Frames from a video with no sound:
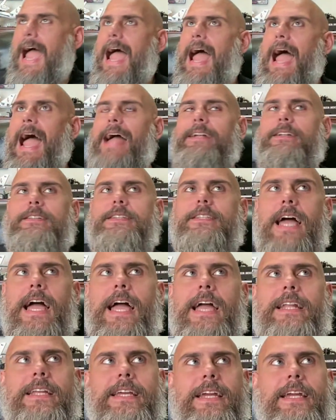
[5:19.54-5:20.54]
And
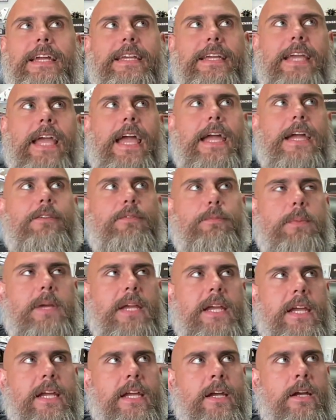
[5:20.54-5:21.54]
then he gave
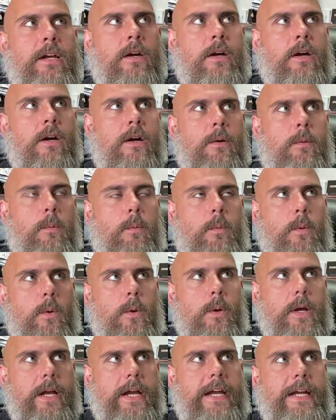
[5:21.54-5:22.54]
me
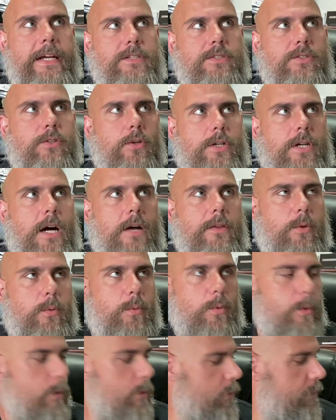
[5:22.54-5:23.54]
his look on the
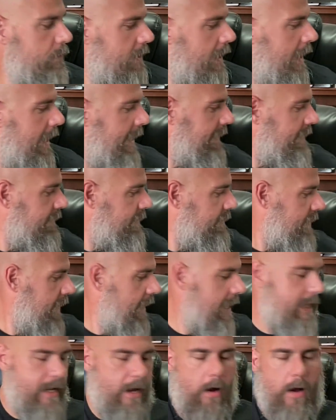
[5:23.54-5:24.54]
rules and
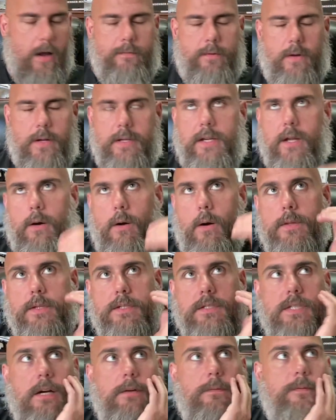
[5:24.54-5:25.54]
said, all this
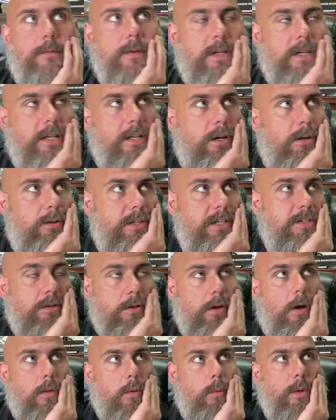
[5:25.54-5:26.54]
stuff, these are
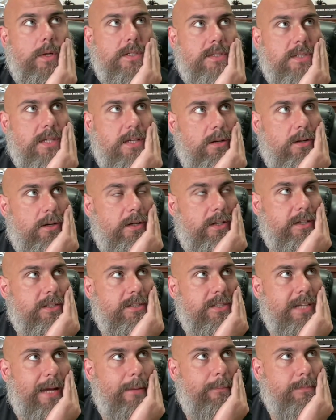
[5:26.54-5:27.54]
all the ones that are
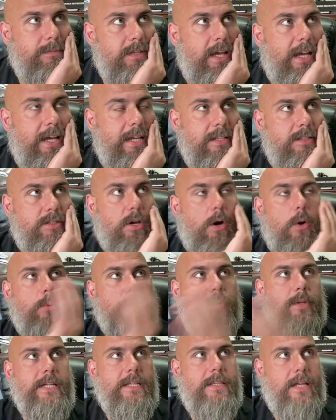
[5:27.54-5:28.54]
exempt, and it's
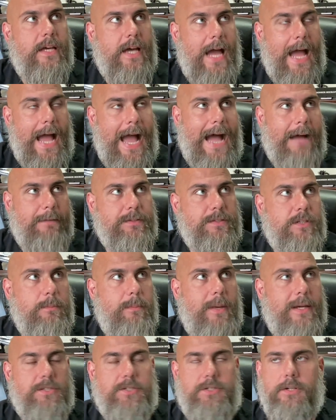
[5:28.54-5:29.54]
only the half
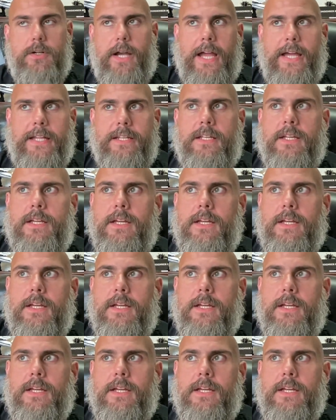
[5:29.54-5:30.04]
semester. And